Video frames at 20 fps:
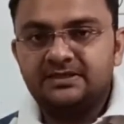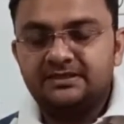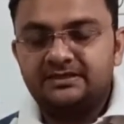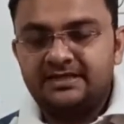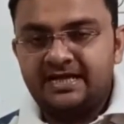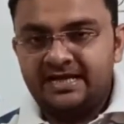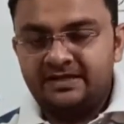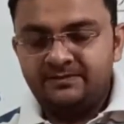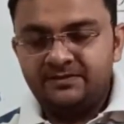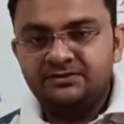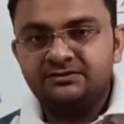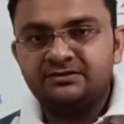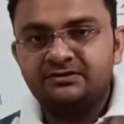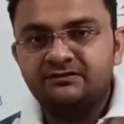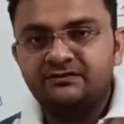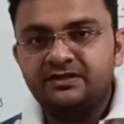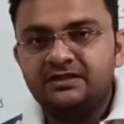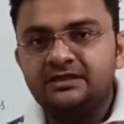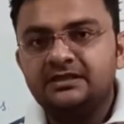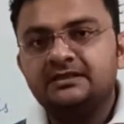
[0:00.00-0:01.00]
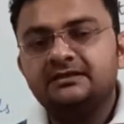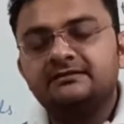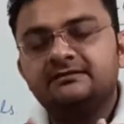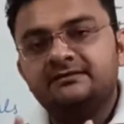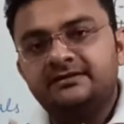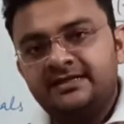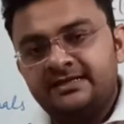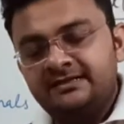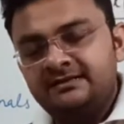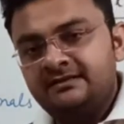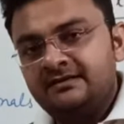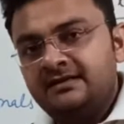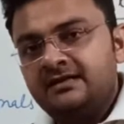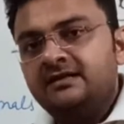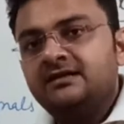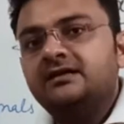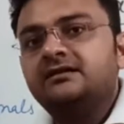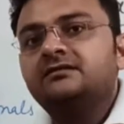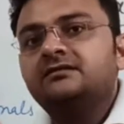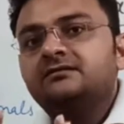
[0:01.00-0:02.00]
time interval, then
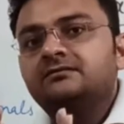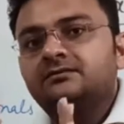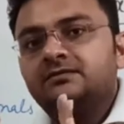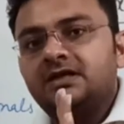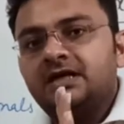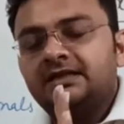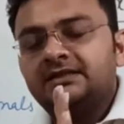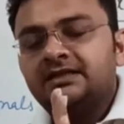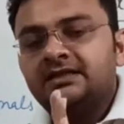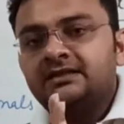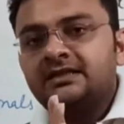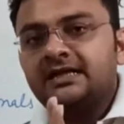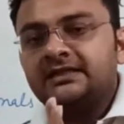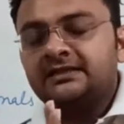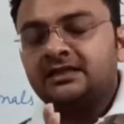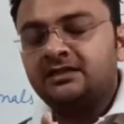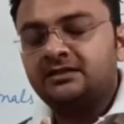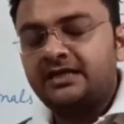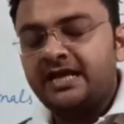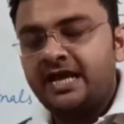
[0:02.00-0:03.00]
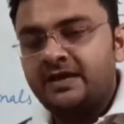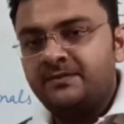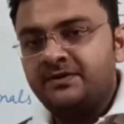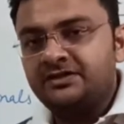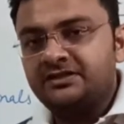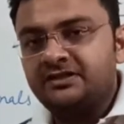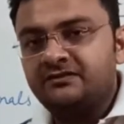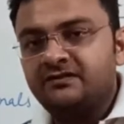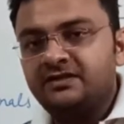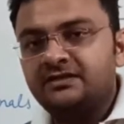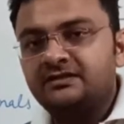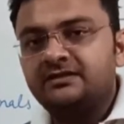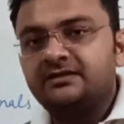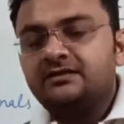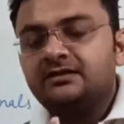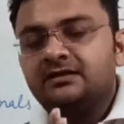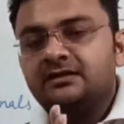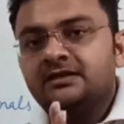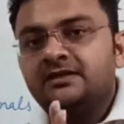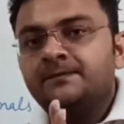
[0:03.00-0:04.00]
other time interval
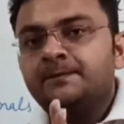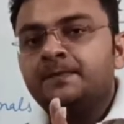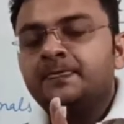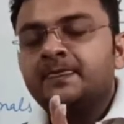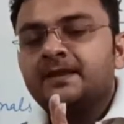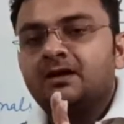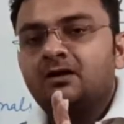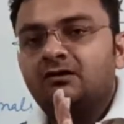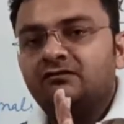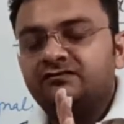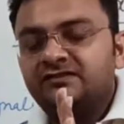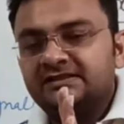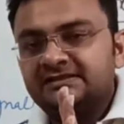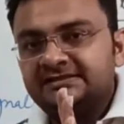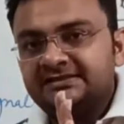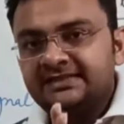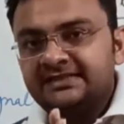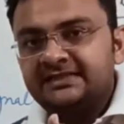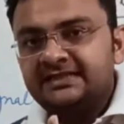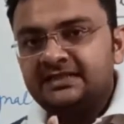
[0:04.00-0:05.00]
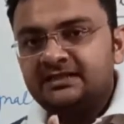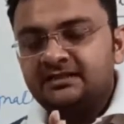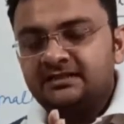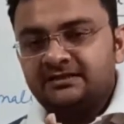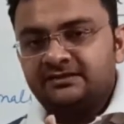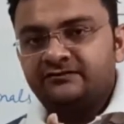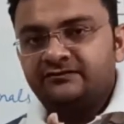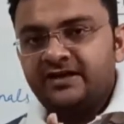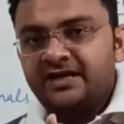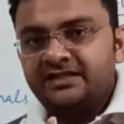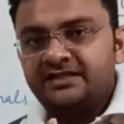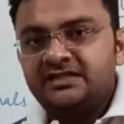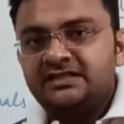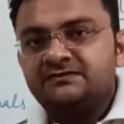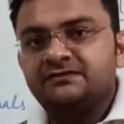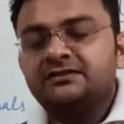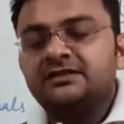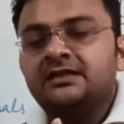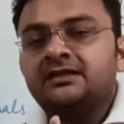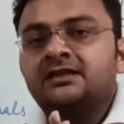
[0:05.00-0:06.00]
of the signal varies
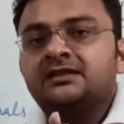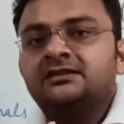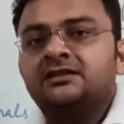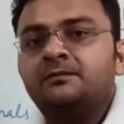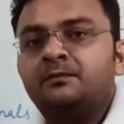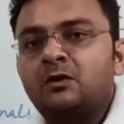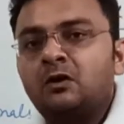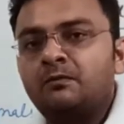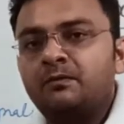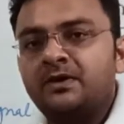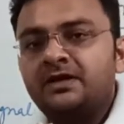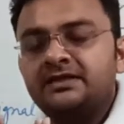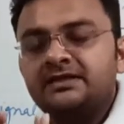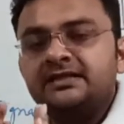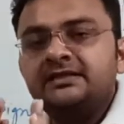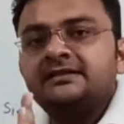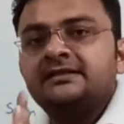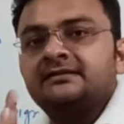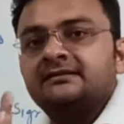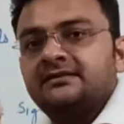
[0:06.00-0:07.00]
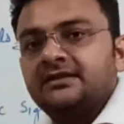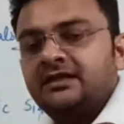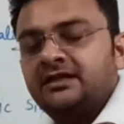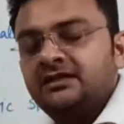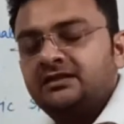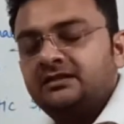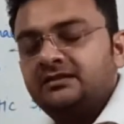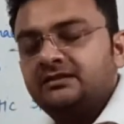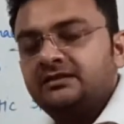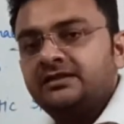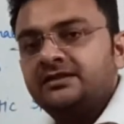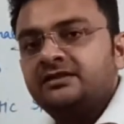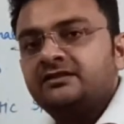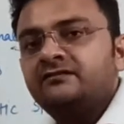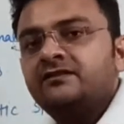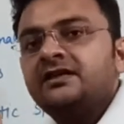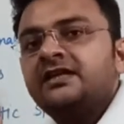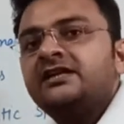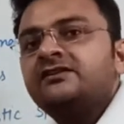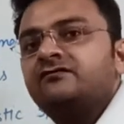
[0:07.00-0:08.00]
with another property, then third
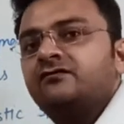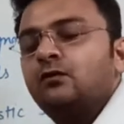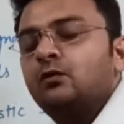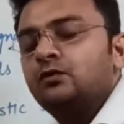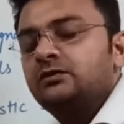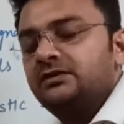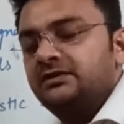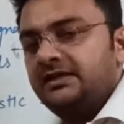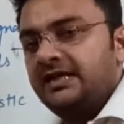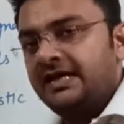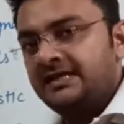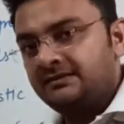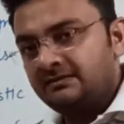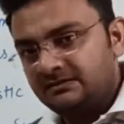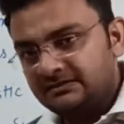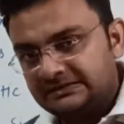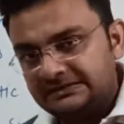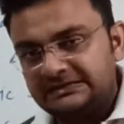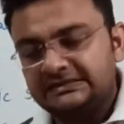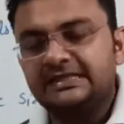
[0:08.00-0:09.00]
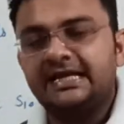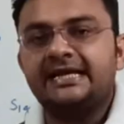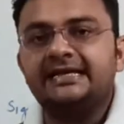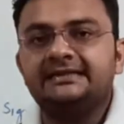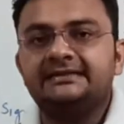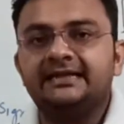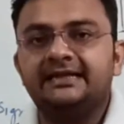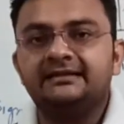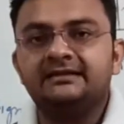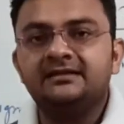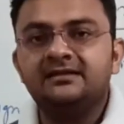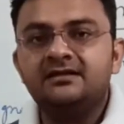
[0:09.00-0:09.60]
interval and fourth, and like that.